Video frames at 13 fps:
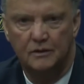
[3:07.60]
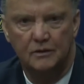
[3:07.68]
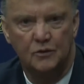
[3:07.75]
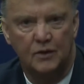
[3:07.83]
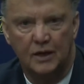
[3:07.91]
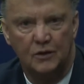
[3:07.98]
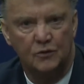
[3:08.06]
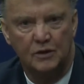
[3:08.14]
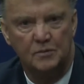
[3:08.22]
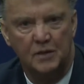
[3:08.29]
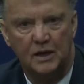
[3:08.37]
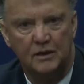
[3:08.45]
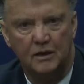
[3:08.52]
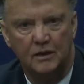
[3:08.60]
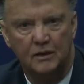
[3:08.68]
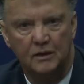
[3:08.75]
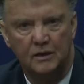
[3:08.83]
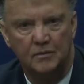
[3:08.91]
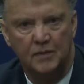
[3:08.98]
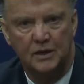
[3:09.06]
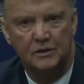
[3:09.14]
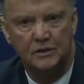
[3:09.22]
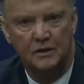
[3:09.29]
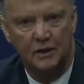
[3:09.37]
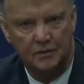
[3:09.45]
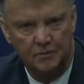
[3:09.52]
You cannot
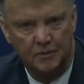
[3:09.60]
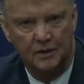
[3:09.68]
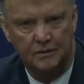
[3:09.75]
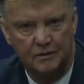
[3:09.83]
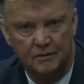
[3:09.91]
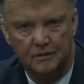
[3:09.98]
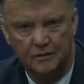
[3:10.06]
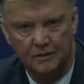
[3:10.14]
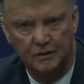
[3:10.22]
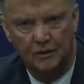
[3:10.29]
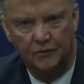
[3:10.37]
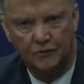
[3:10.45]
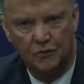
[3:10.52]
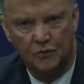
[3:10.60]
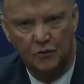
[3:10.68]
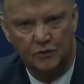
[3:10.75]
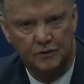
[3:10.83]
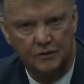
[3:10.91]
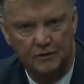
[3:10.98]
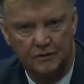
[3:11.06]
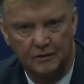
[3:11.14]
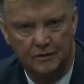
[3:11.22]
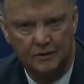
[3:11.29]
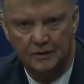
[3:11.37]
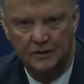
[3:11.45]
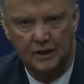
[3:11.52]
imagine that, but of course,
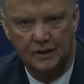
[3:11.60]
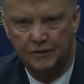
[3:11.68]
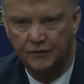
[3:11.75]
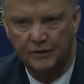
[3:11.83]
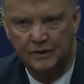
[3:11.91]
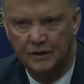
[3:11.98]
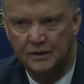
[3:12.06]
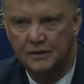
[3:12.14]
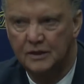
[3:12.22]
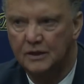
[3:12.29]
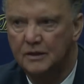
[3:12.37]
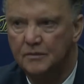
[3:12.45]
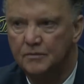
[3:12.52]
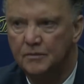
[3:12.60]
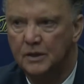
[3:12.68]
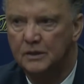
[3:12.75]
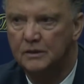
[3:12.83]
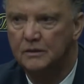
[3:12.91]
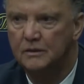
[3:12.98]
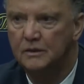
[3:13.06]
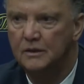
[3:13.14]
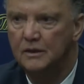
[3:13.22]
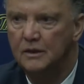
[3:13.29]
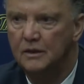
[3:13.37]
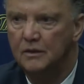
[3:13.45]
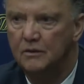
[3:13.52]
that's fantastic. But
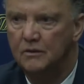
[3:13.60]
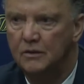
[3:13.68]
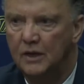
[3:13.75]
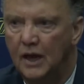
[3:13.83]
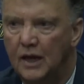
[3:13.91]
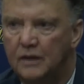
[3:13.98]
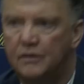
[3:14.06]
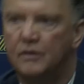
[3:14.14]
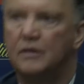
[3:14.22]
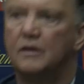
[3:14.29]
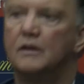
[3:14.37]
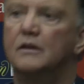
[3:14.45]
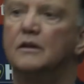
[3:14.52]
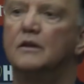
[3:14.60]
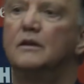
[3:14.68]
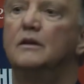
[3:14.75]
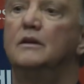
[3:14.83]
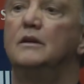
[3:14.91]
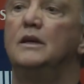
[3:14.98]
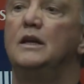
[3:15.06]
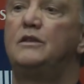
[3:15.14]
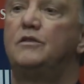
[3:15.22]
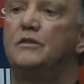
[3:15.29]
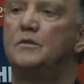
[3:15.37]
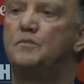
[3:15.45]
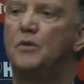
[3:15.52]
we had
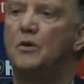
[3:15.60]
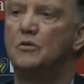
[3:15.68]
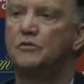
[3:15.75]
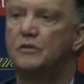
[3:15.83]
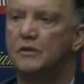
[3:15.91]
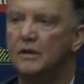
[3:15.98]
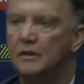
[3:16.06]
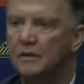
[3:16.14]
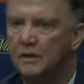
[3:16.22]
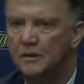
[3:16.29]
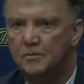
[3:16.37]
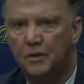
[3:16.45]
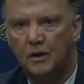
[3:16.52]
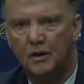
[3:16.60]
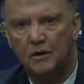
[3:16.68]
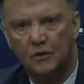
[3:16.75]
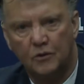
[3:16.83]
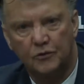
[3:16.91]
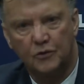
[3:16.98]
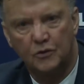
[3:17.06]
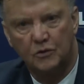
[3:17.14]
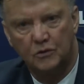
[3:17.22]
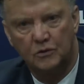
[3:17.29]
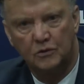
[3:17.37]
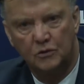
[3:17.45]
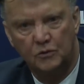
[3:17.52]
hit the post and the bar also
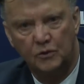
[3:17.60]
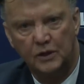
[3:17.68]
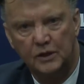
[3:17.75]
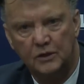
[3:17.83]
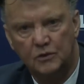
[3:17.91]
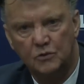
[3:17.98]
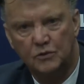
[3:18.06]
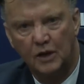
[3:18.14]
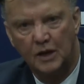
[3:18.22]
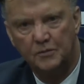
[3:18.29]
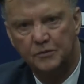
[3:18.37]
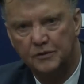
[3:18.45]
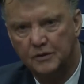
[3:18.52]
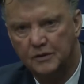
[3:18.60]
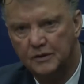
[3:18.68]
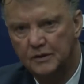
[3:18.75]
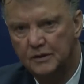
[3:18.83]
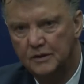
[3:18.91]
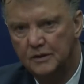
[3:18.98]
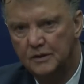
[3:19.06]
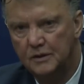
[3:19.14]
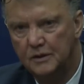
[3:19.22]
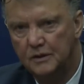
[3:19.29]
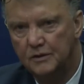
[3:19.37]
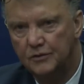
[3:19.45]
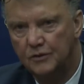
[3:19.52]
already two times.
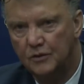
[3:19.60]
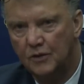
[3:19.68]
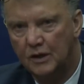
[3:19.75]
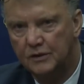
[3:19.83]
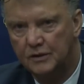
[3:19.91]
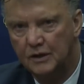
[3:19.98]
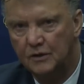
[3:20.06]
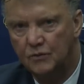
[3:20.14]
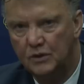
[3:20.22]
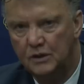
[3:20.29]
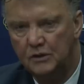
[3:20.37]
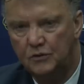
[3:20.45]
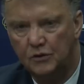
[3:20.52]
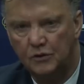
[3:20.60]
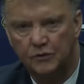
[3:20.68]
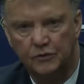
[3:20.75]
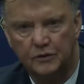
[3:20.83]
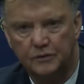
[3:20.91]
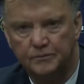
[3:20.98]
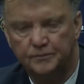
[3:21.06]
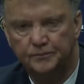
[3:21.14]
So I think we deserve it.